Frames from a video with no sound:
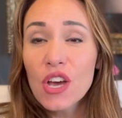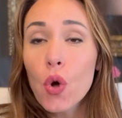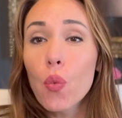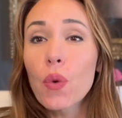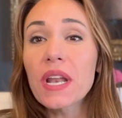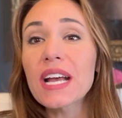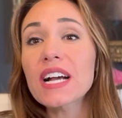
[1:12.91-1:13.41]

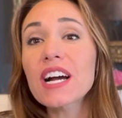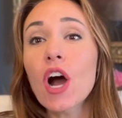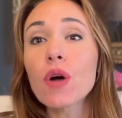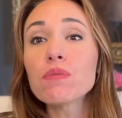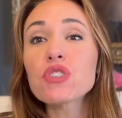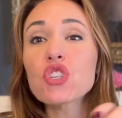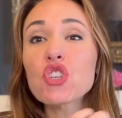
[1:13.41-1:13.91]
when it
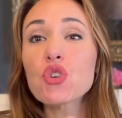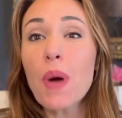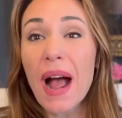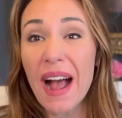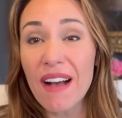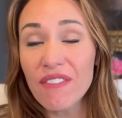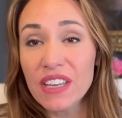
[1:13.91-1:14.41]
comes to you
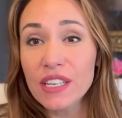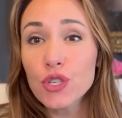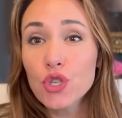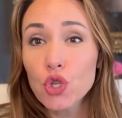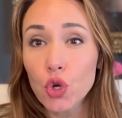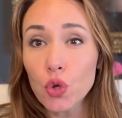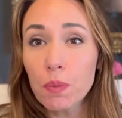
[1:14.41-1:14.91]
having a
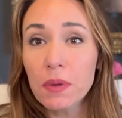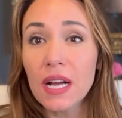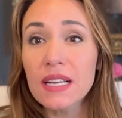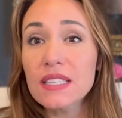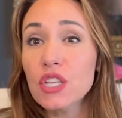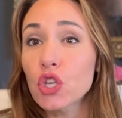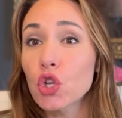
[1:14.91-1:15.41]

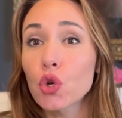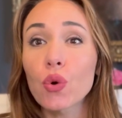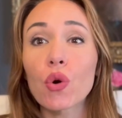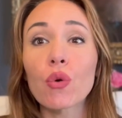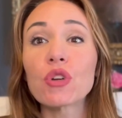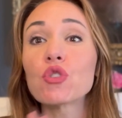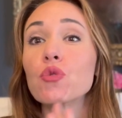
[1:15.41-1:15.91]
surplus, you're
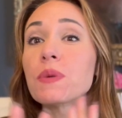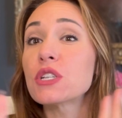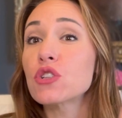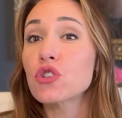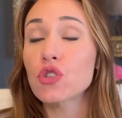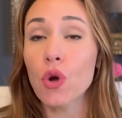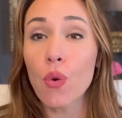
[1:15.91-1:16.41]
going to be
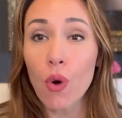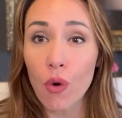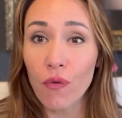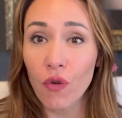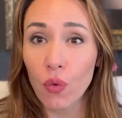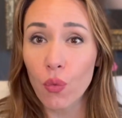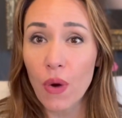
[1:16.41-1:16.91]
so
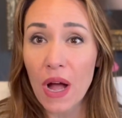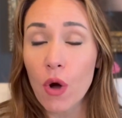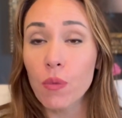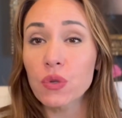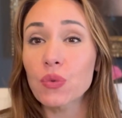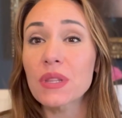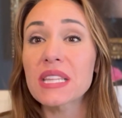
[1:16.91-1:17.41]

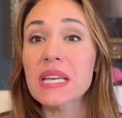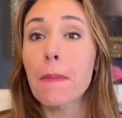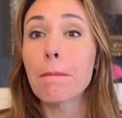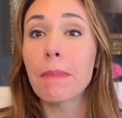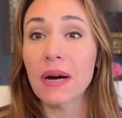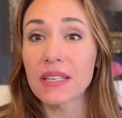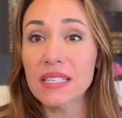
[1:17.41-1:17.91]
overwhelmed with the
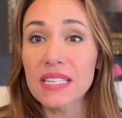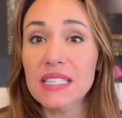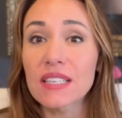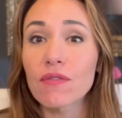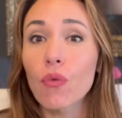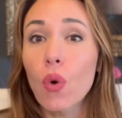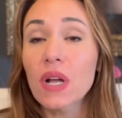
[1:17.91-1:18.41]
abundance
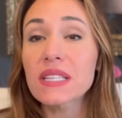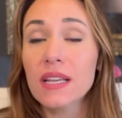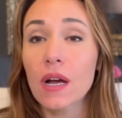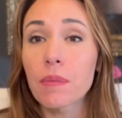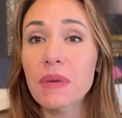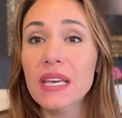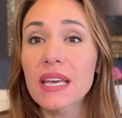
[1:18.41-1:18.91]
of what's
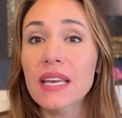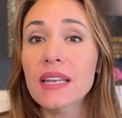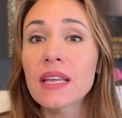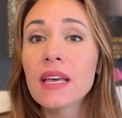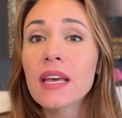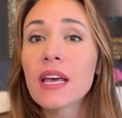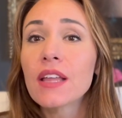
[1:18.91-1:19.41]
coming
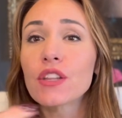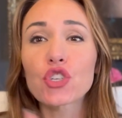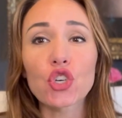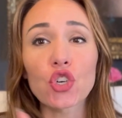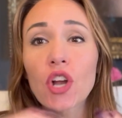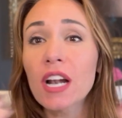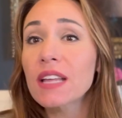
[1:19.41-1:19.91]
in that
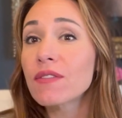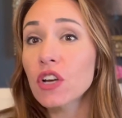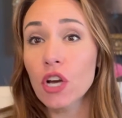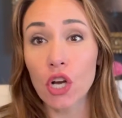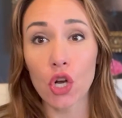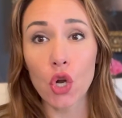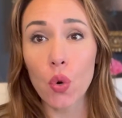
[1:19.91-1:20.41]
you're not even
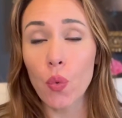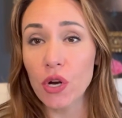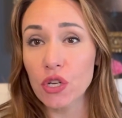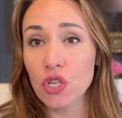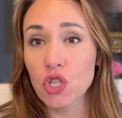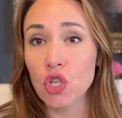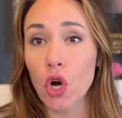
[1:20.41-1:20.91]
going to know where to
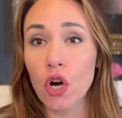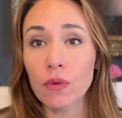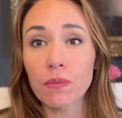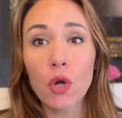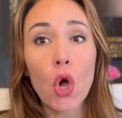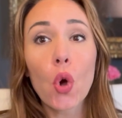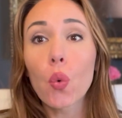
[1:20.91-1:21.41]
start,